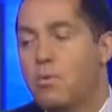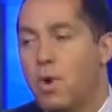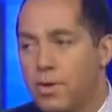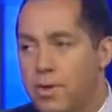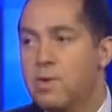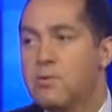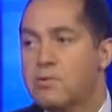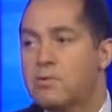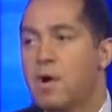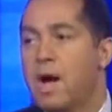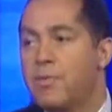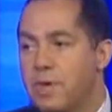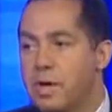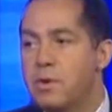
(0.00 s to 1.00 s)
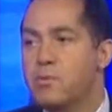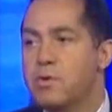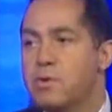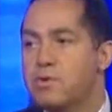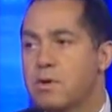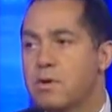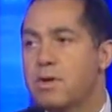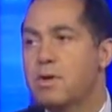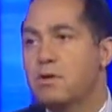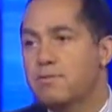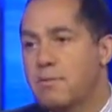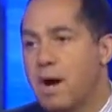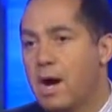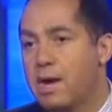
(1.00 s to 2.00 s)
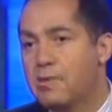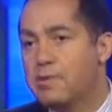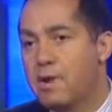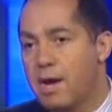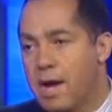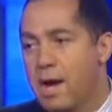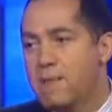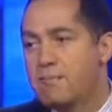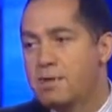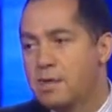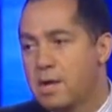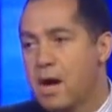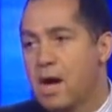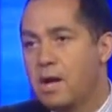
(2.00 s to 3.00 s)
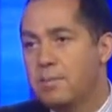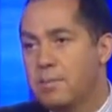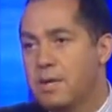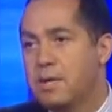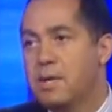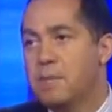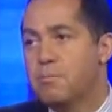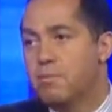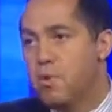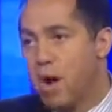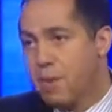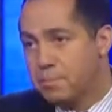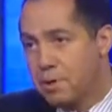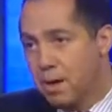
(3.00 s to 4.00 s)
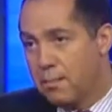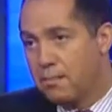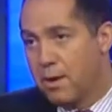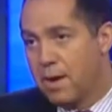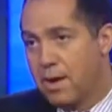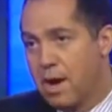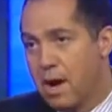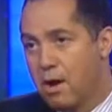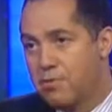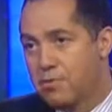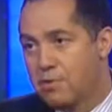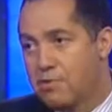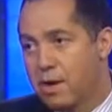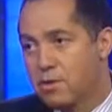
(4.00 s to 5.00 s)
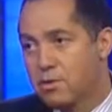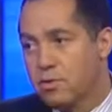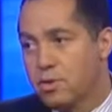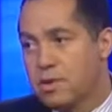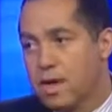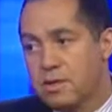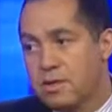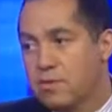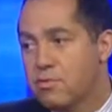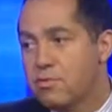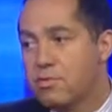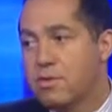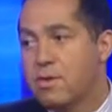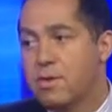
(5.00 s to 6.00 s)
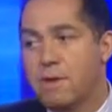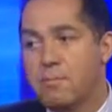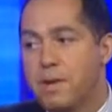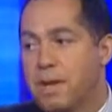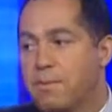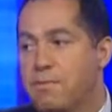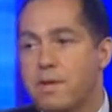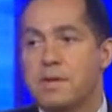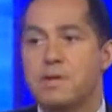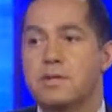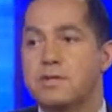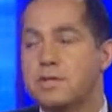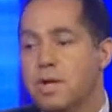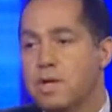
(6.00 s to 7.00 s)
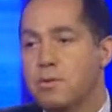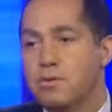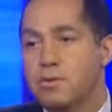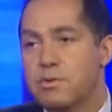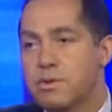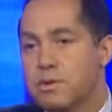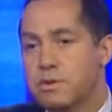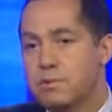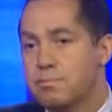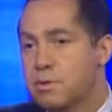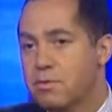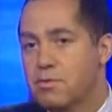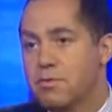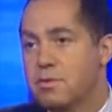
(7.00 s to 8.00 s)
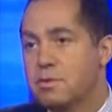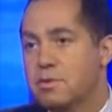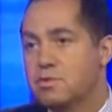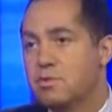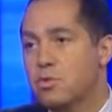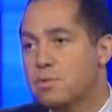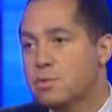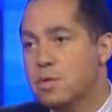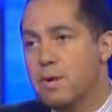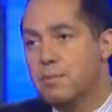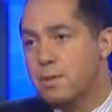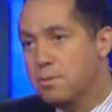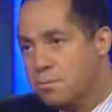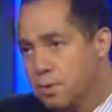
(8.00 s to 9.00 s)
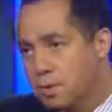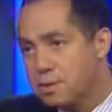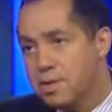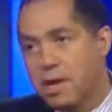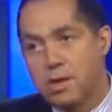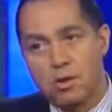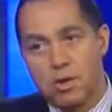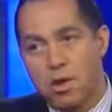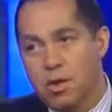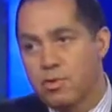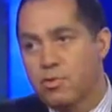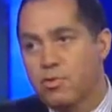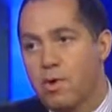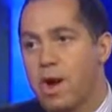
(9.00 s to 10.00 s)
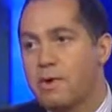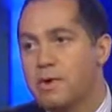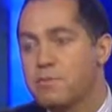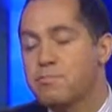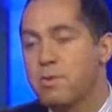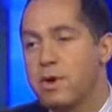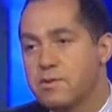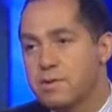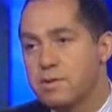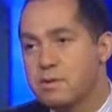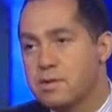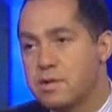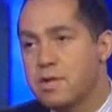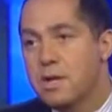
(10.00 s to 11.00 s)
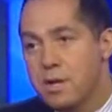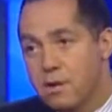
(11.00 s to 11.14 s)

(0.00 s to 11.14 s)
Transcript: Well, I think it was ill-advised to have an economy propped up by the housing sector, and that may have initiated with Clinton, but certainly George W. pushed that along throughout his presidency.